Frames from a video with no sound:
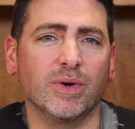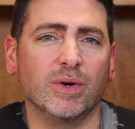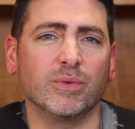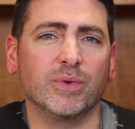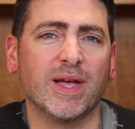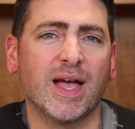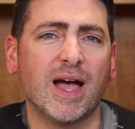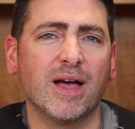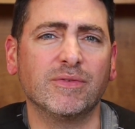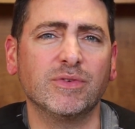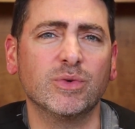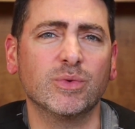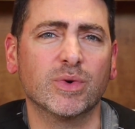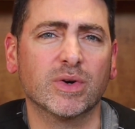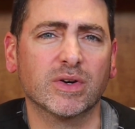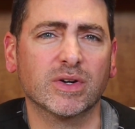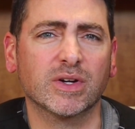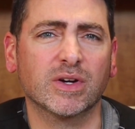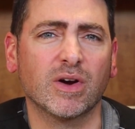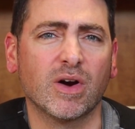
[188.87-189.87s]
Well, we have you
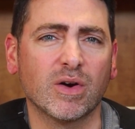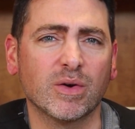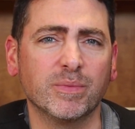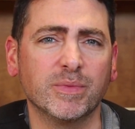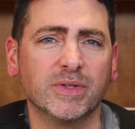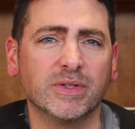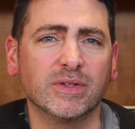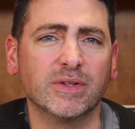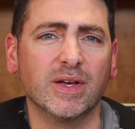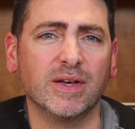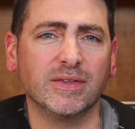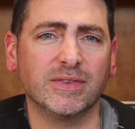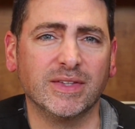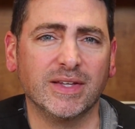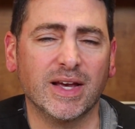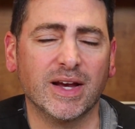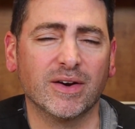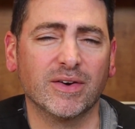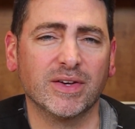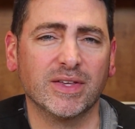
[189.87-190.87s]
wear a garment at
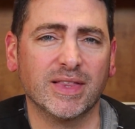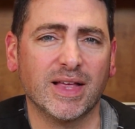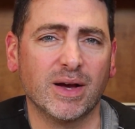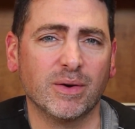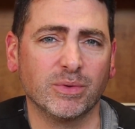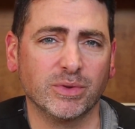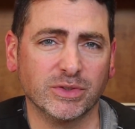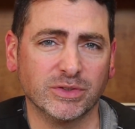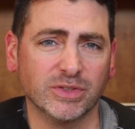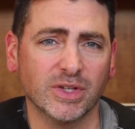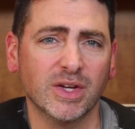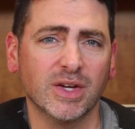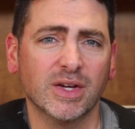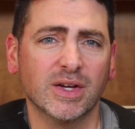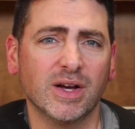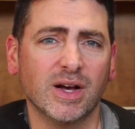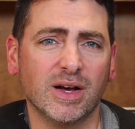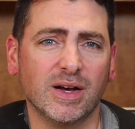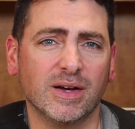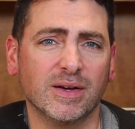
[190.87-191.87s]
the area that
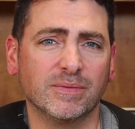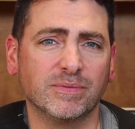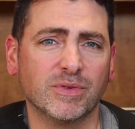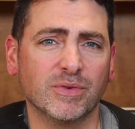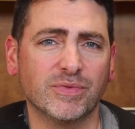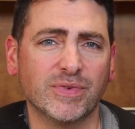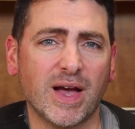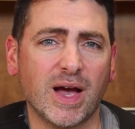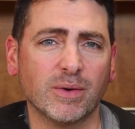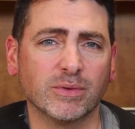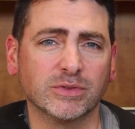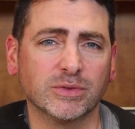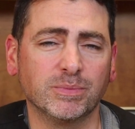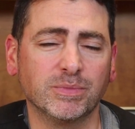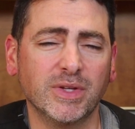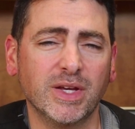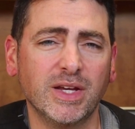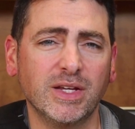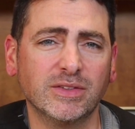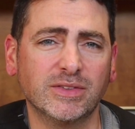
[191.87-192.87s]
the fat was
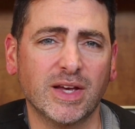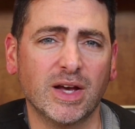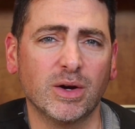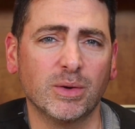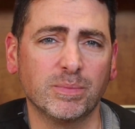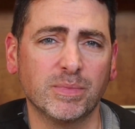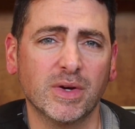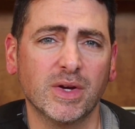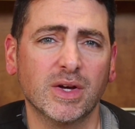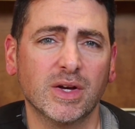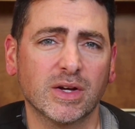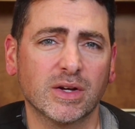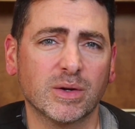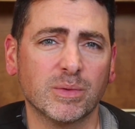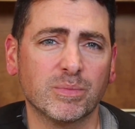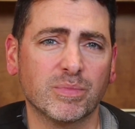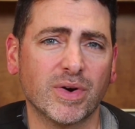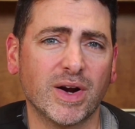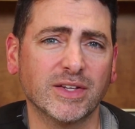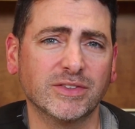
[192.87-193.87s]
obtained to help
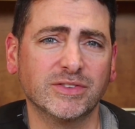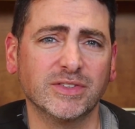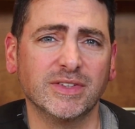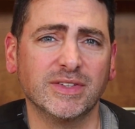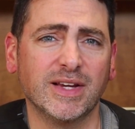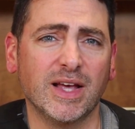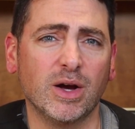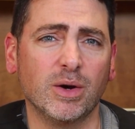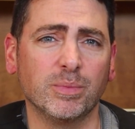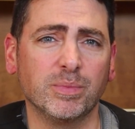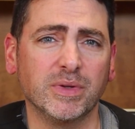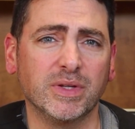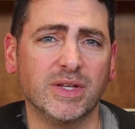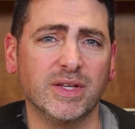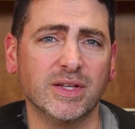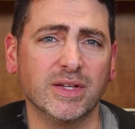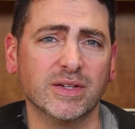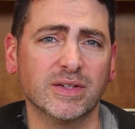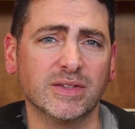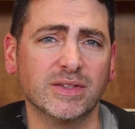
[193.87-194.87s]
compress it and help it
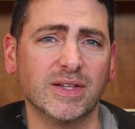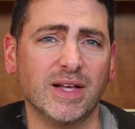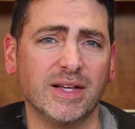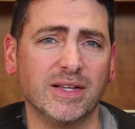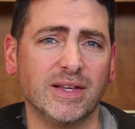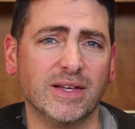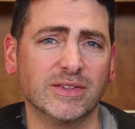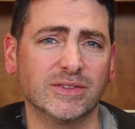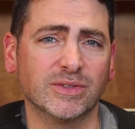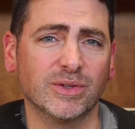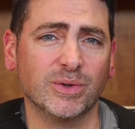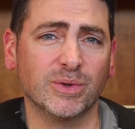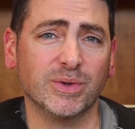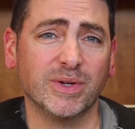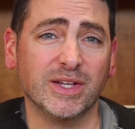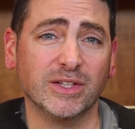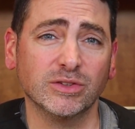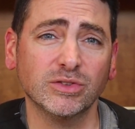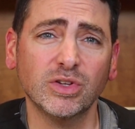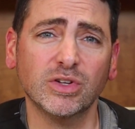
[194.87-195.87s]
heal, and so
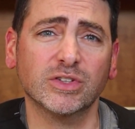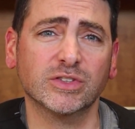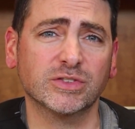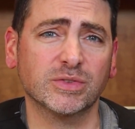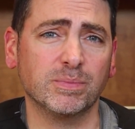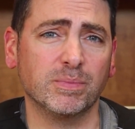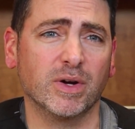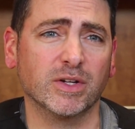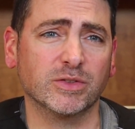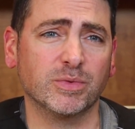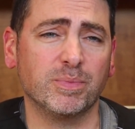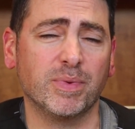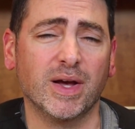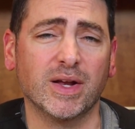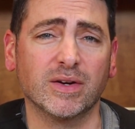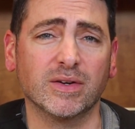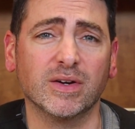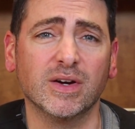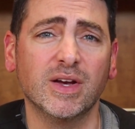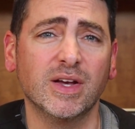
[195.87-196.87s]
it looks much
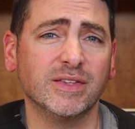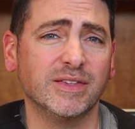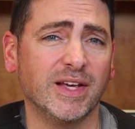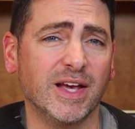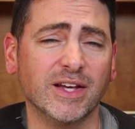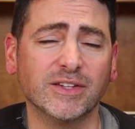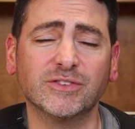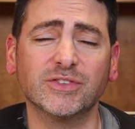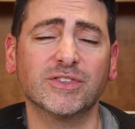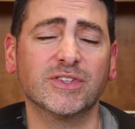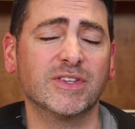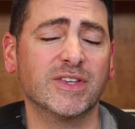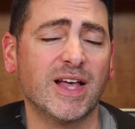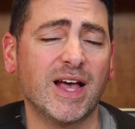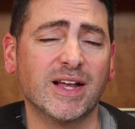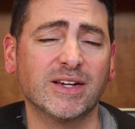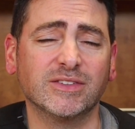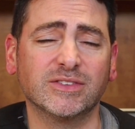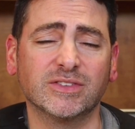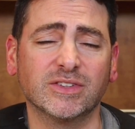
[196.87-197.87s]
better. The answer to
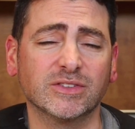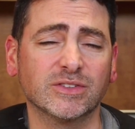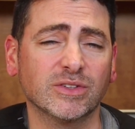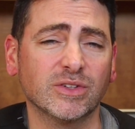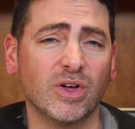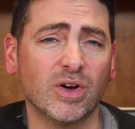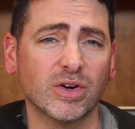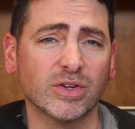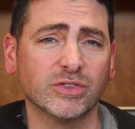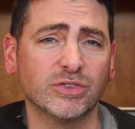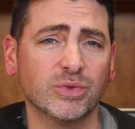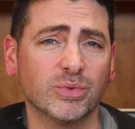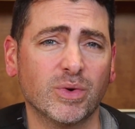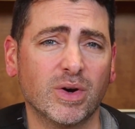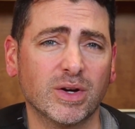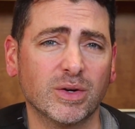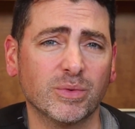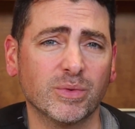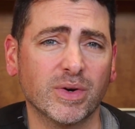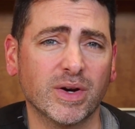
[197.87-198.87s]
that is as long as you
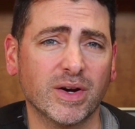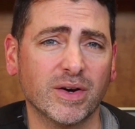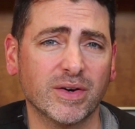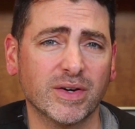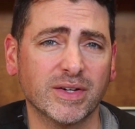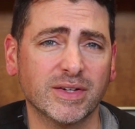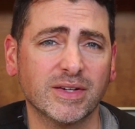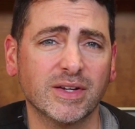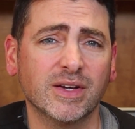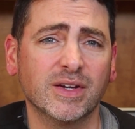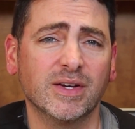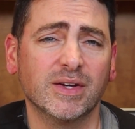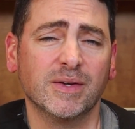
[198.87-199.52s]
want to wear it,